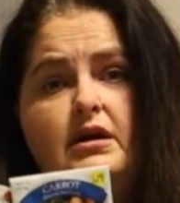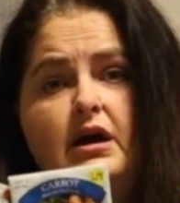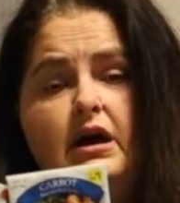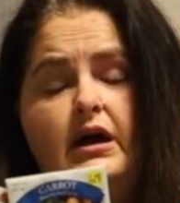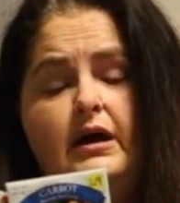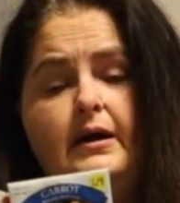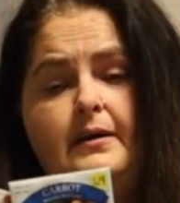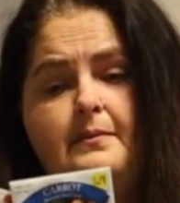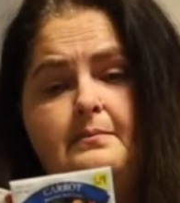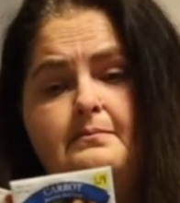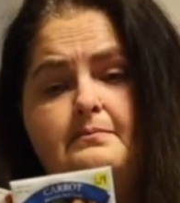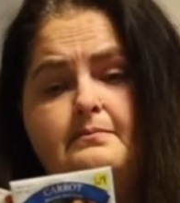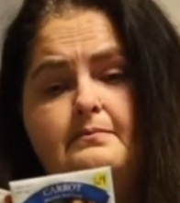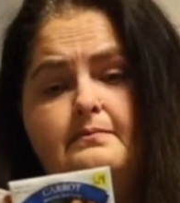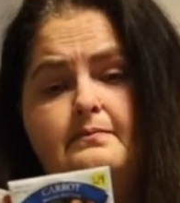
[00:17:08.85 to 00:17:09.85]

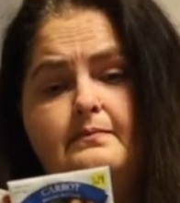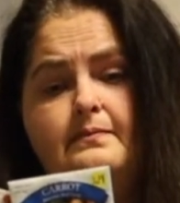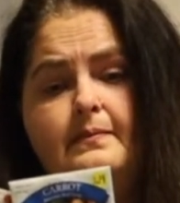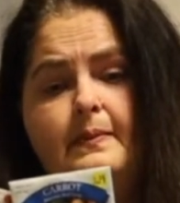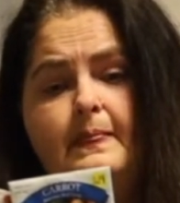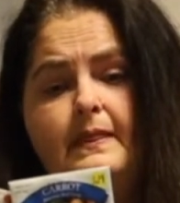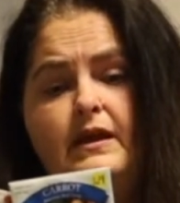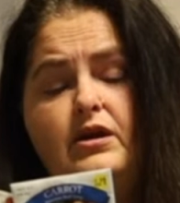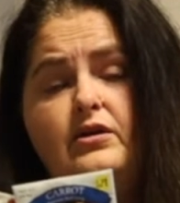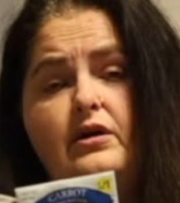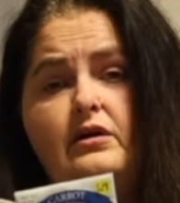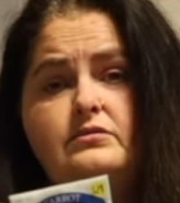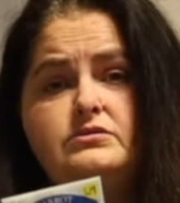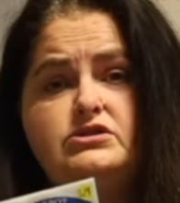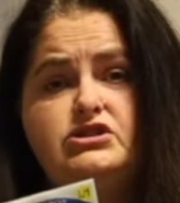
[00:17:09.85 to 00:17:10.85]
you
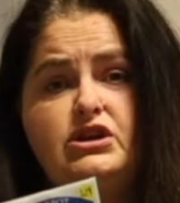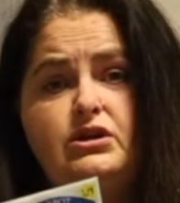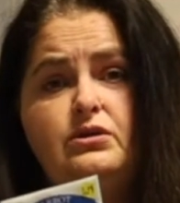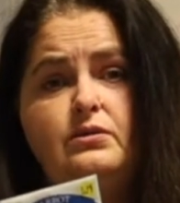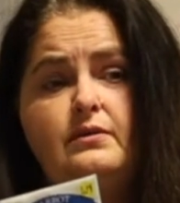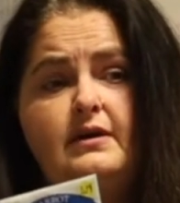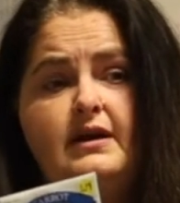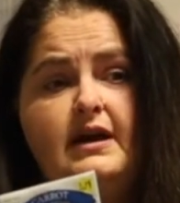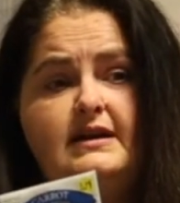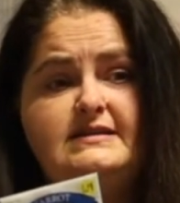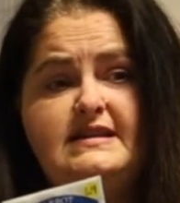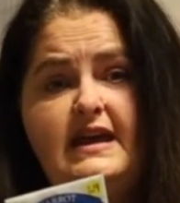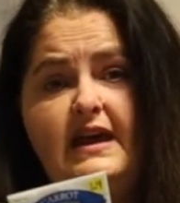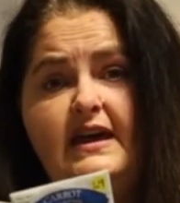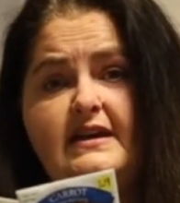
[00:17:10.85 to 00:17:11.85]
know, do a
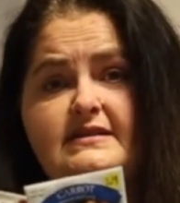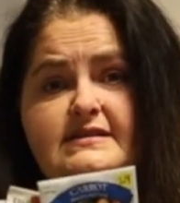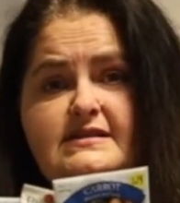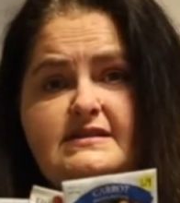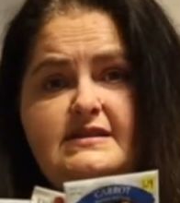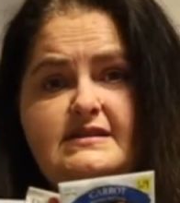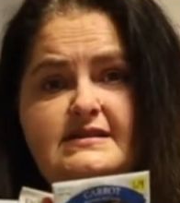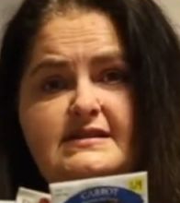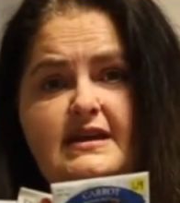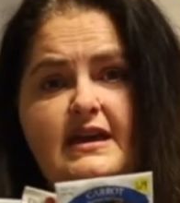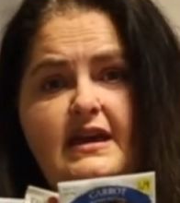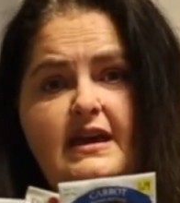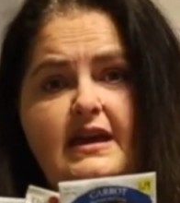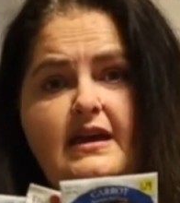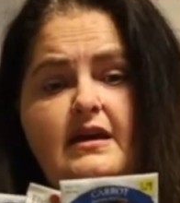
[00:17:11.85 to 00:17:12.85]
test to
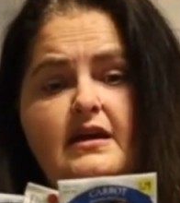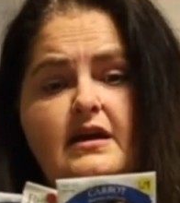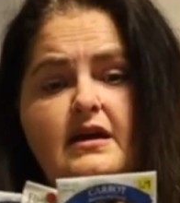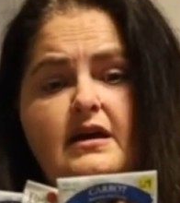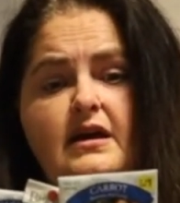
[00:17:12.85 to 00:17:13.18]
see